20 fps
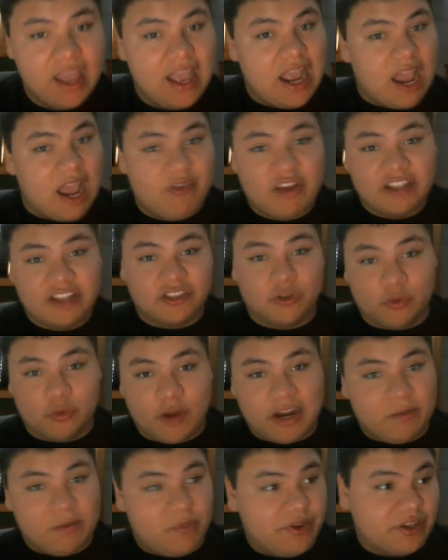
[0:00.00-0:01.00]
And that's
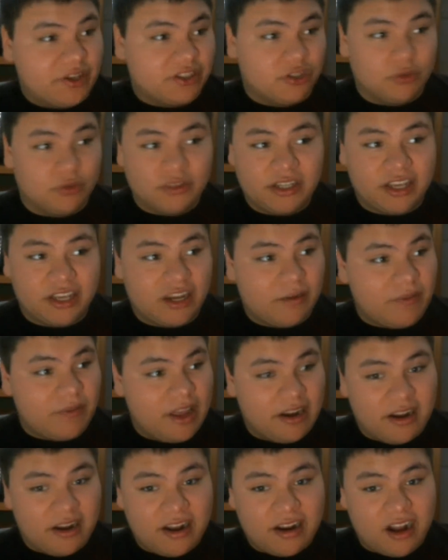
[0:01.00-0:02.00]
great because as soon as I get them
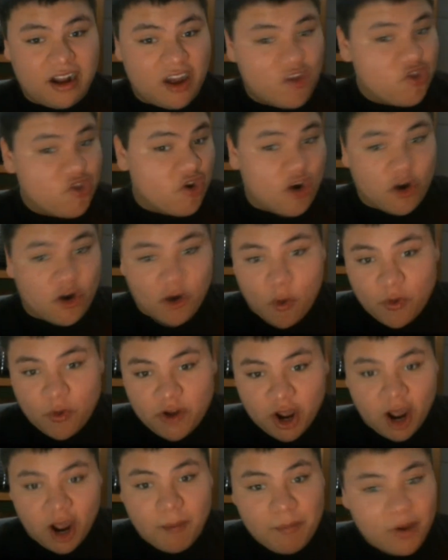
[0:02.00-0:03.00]
edited, they're going
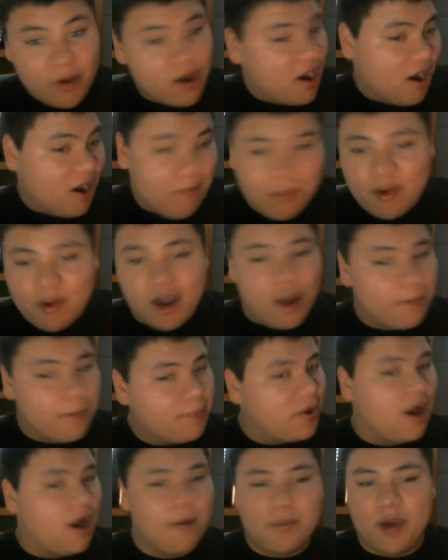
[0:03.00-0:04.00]
up, up, up,
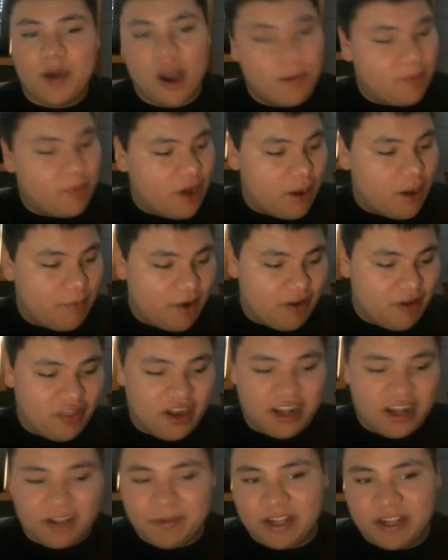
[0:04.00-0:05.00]
up, up, up, and then
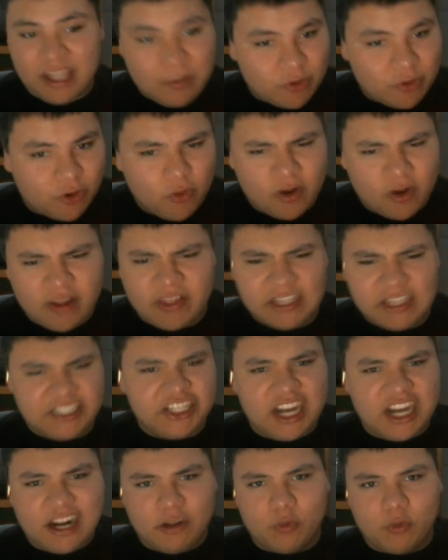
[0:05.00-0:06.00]
I can keep recording. And this
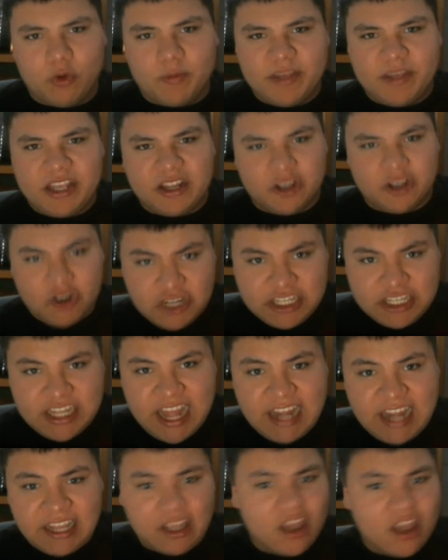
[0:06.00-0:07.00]
channel will be in good
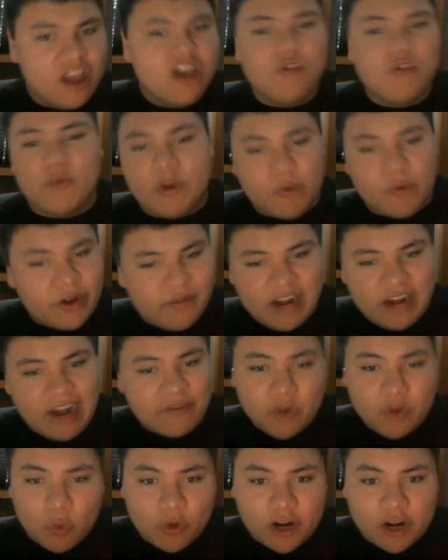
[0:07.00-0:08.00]
standing. We won't even have
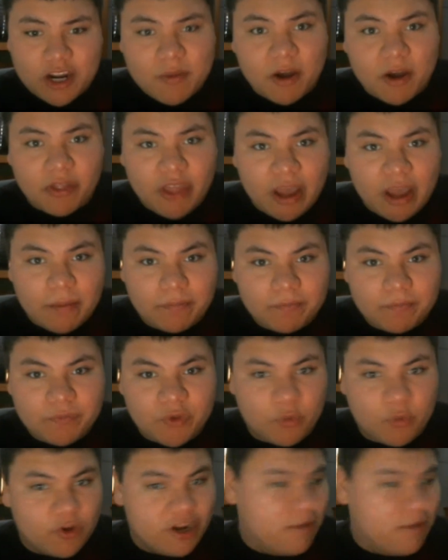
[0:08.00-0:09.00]
to worry about that.
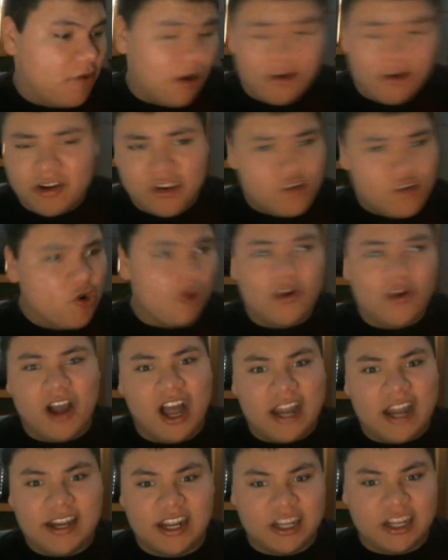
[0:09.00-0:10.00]
Worry about no
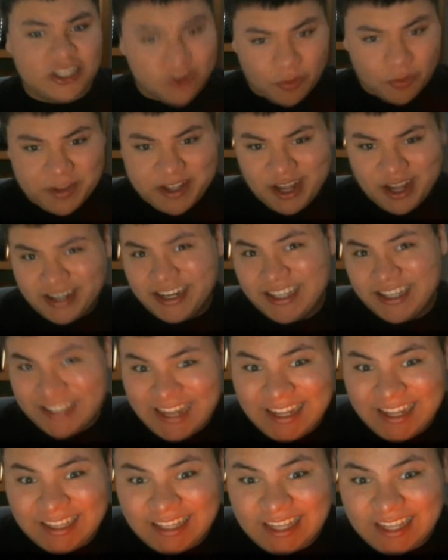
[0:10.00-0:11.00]
content because it'll be content
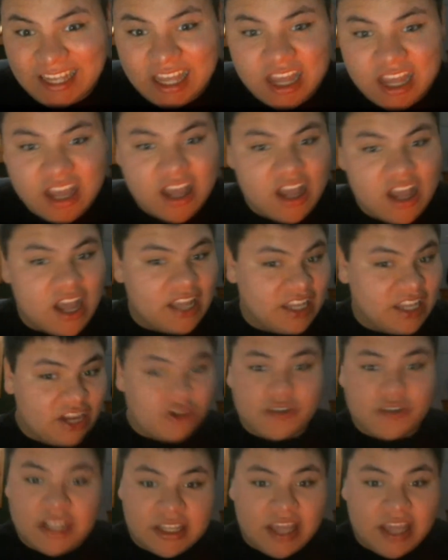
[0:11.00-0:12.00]
daily. I
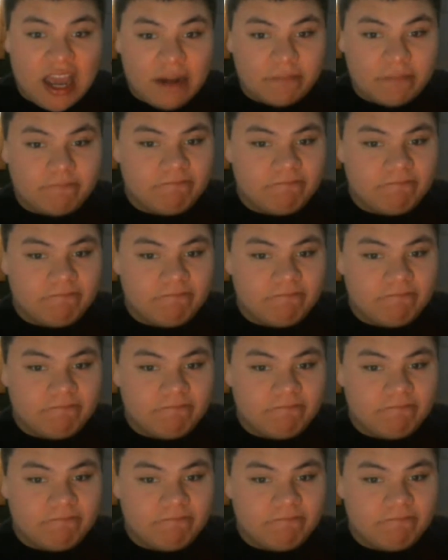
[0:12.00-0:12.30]
guarantee that.